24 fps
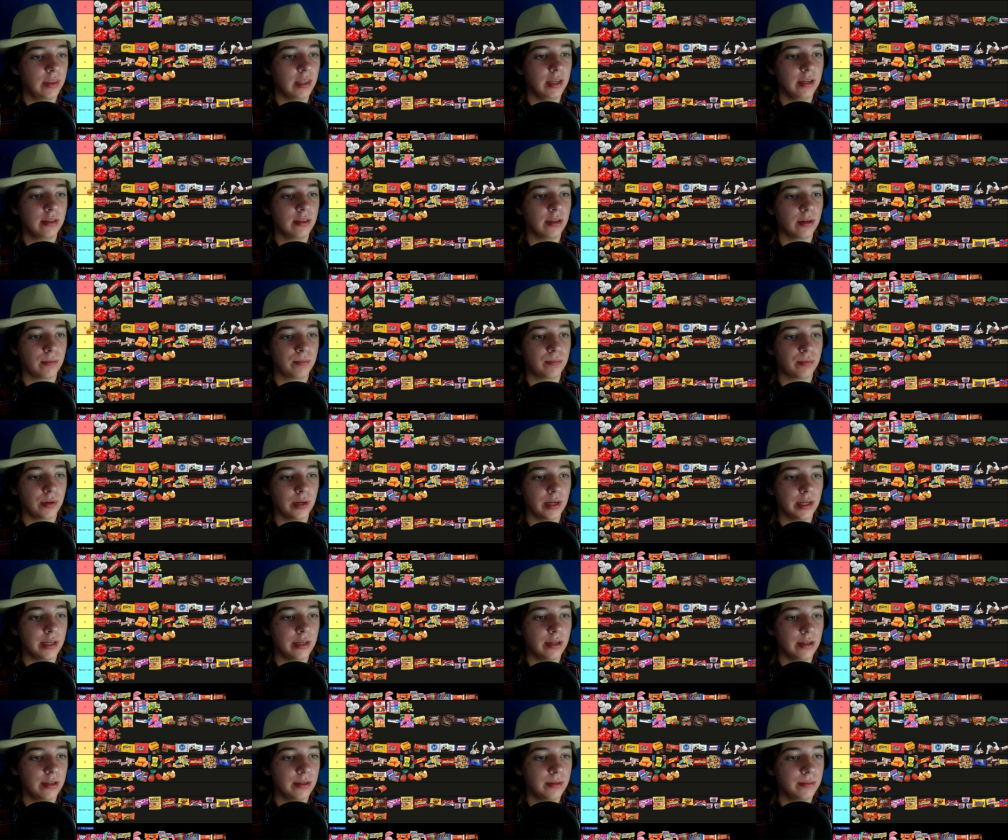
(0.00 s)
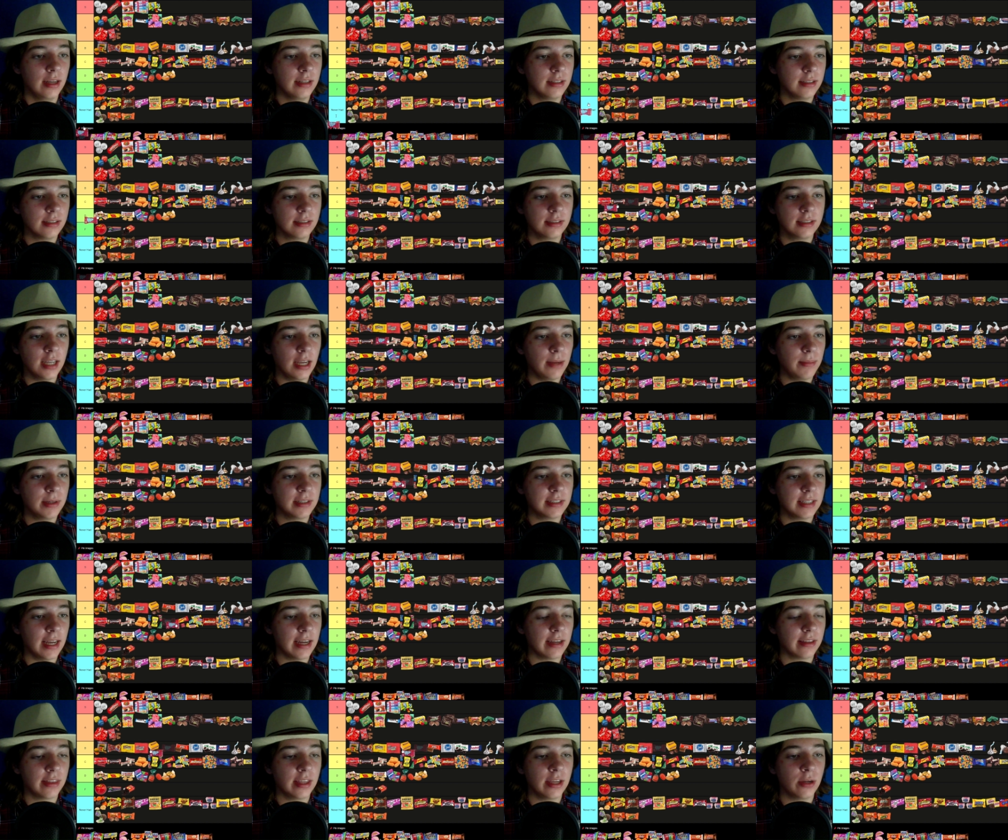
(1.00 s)
think they're pretty good. It's the same
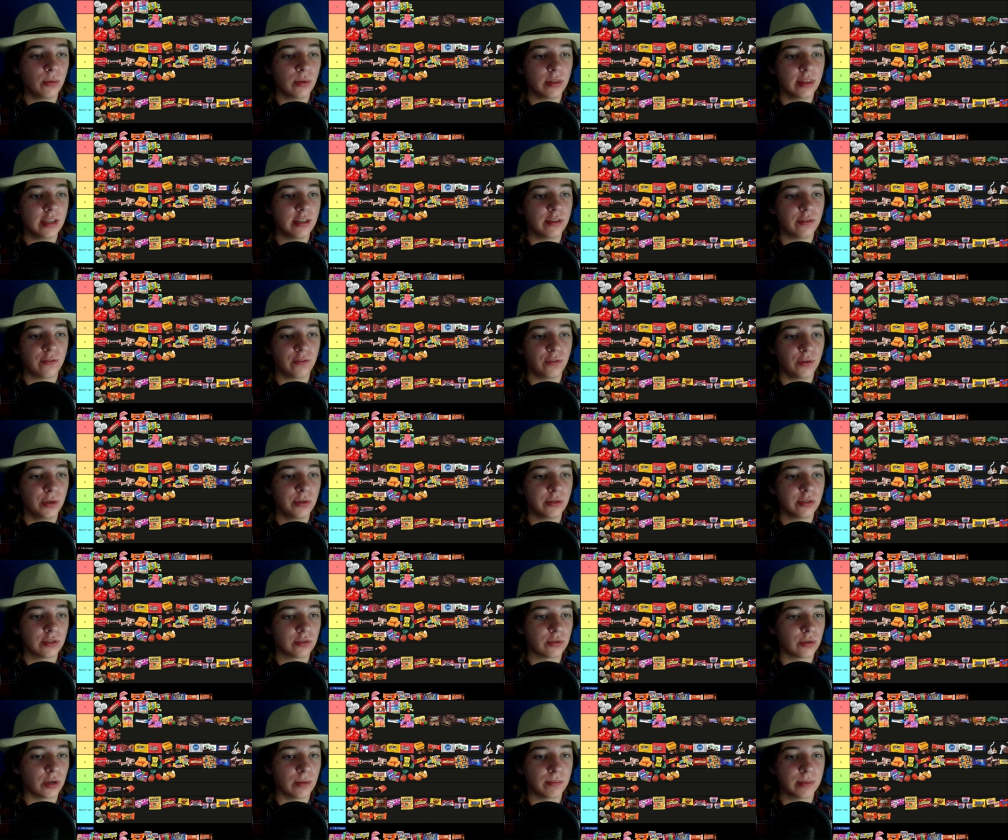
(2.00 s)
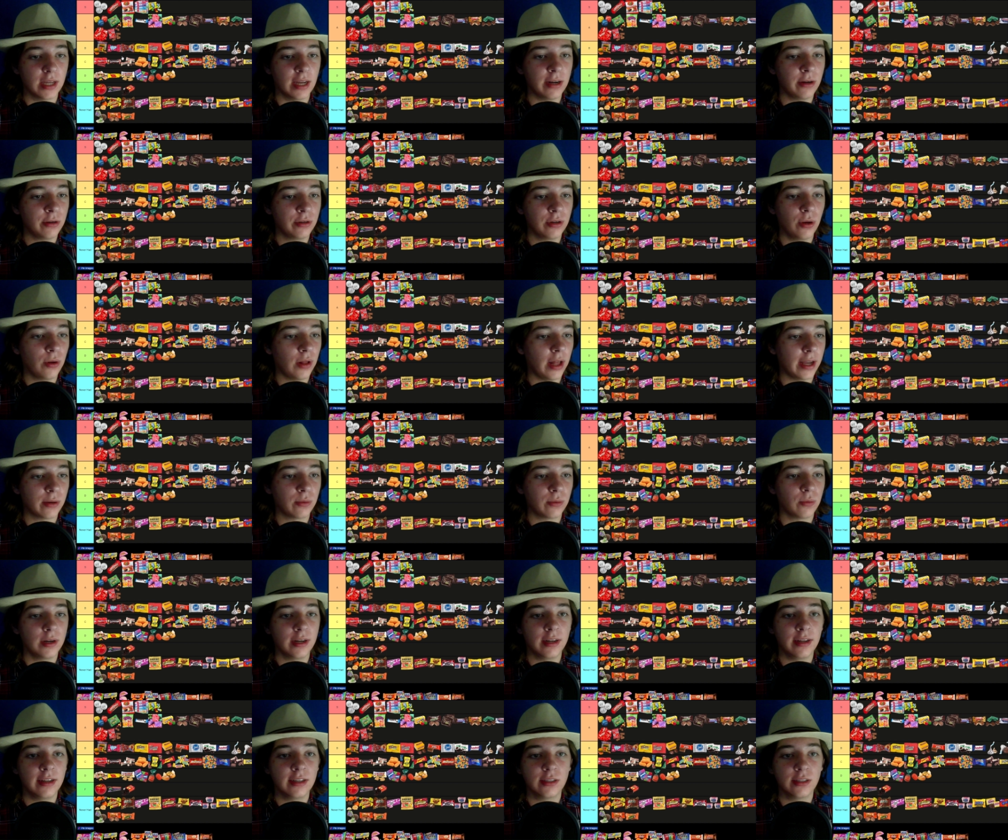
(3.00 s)
exact thing with these fruit strips. I don't know like
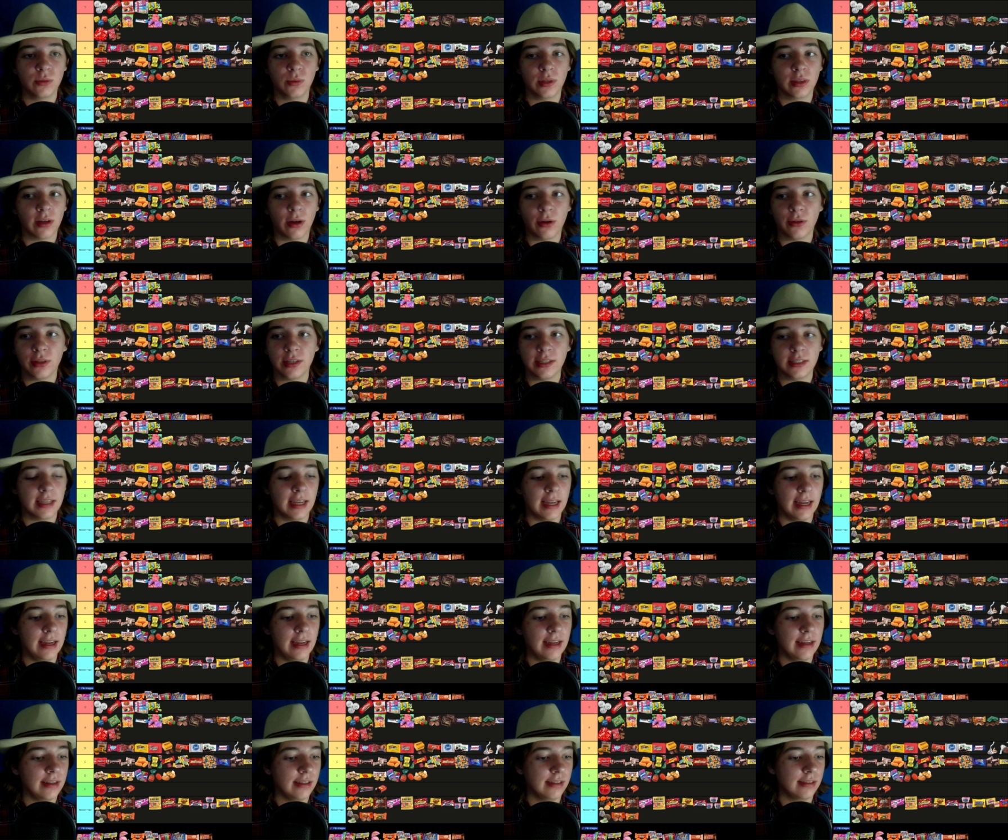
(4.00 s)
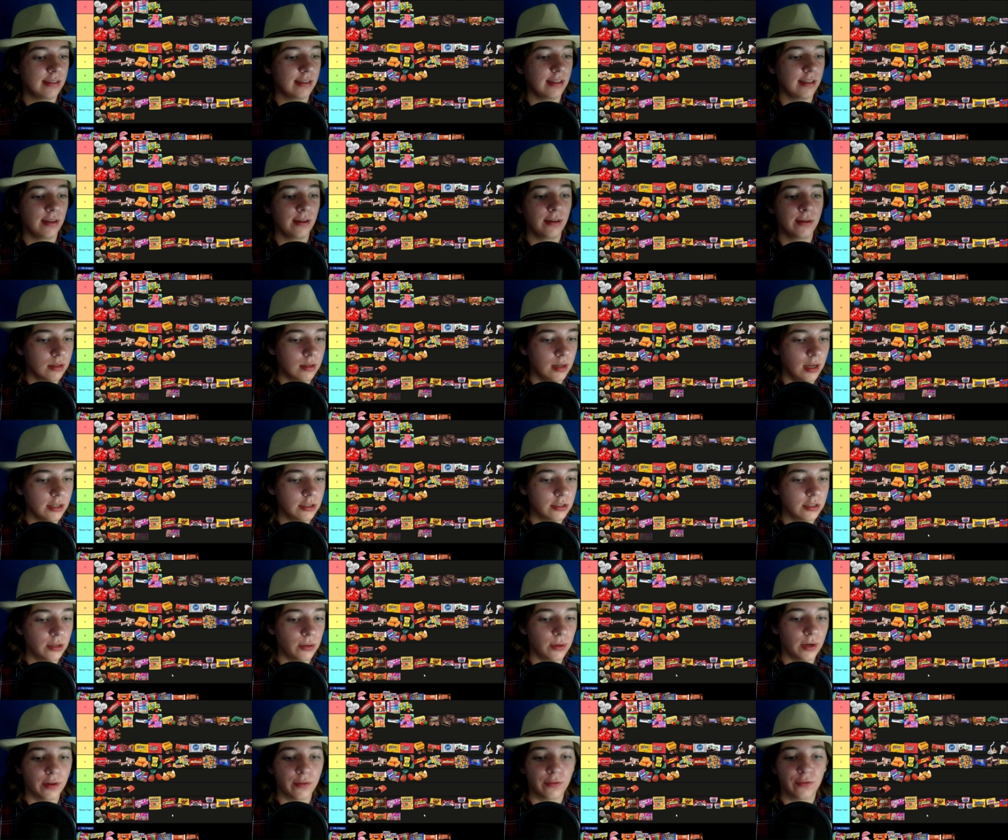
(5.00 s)
what it is with all these candies though. Not
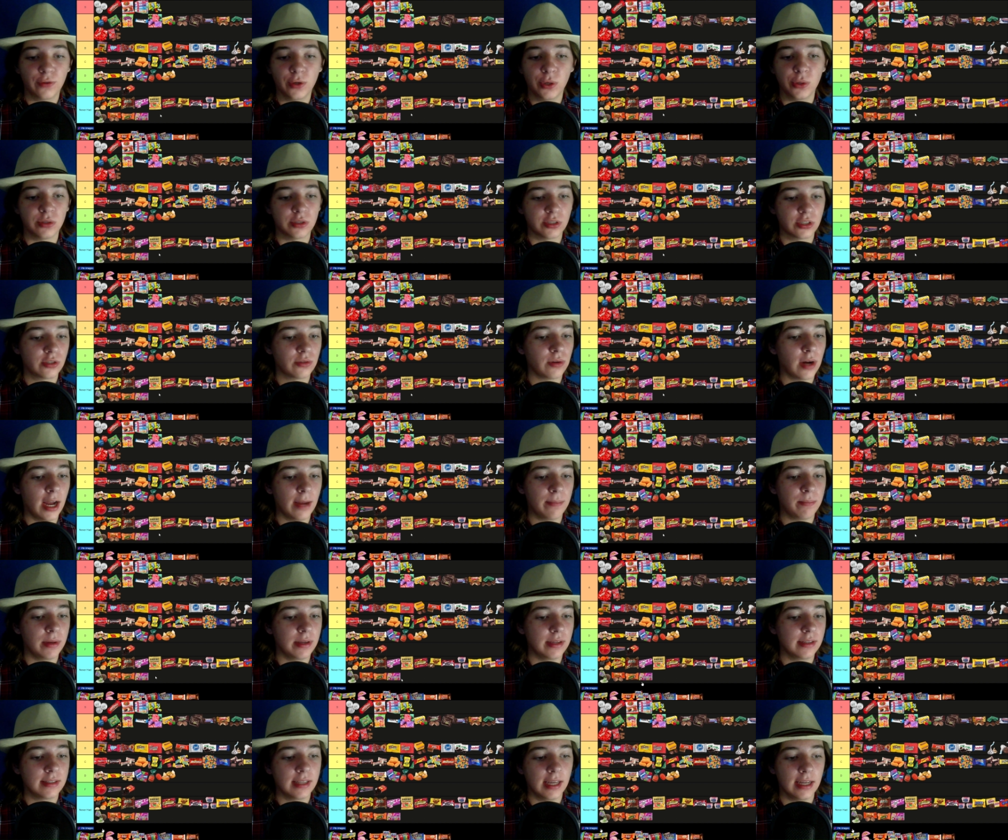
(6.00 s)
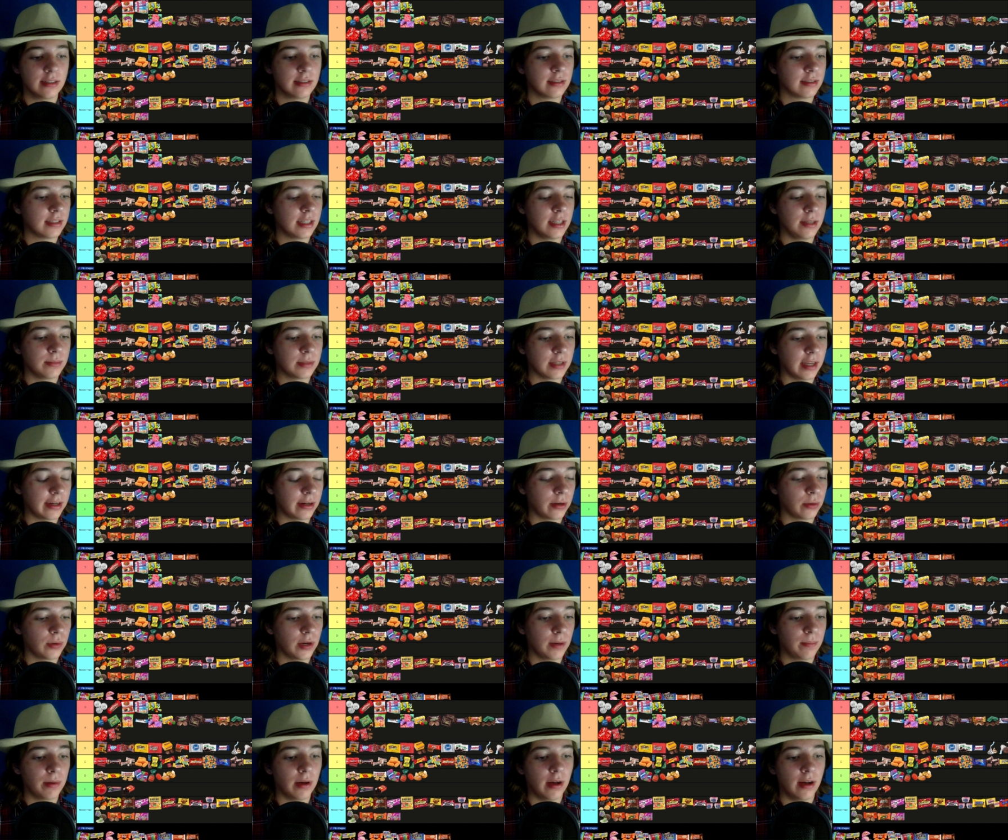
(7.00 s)
sure what a fruit stripe is, that just seems like a
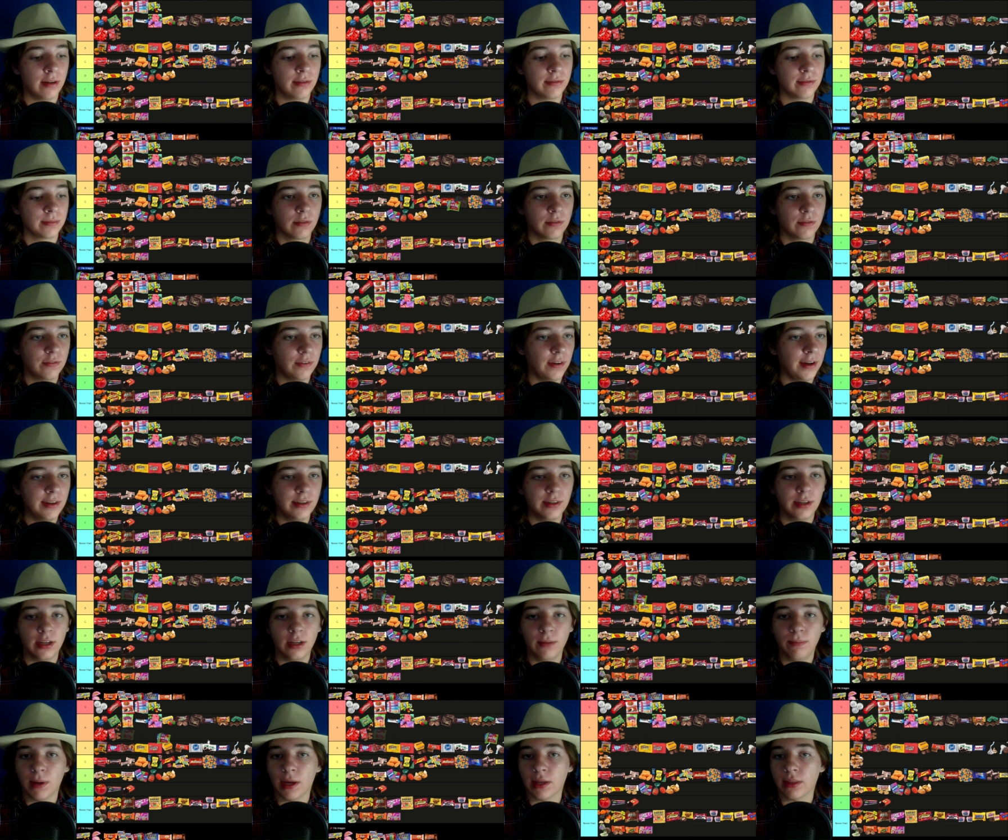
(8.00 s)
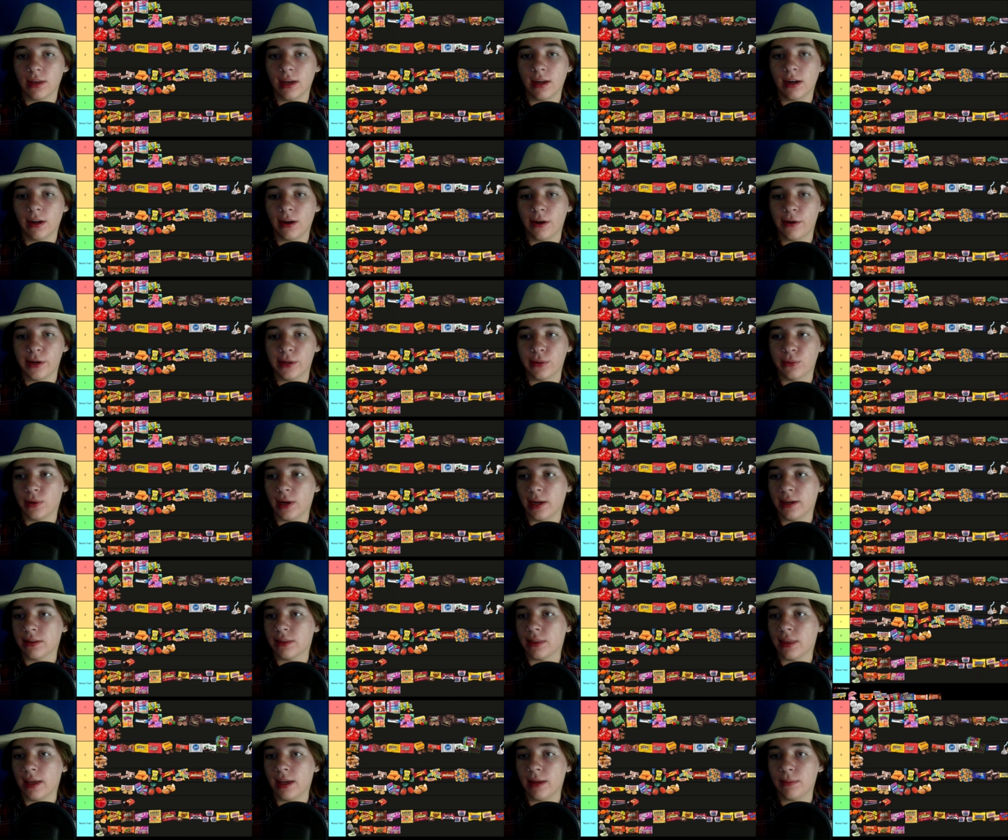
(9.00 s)
ripoff. Fun Dip, I thought I already
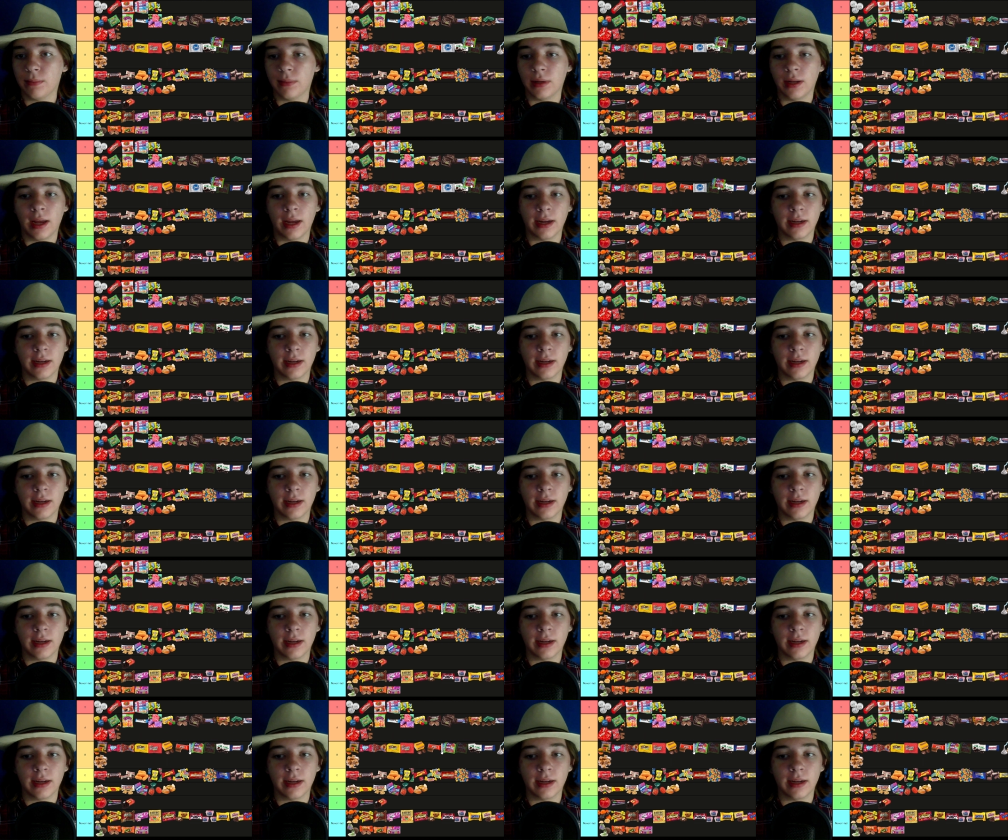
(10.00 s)
ranked that, but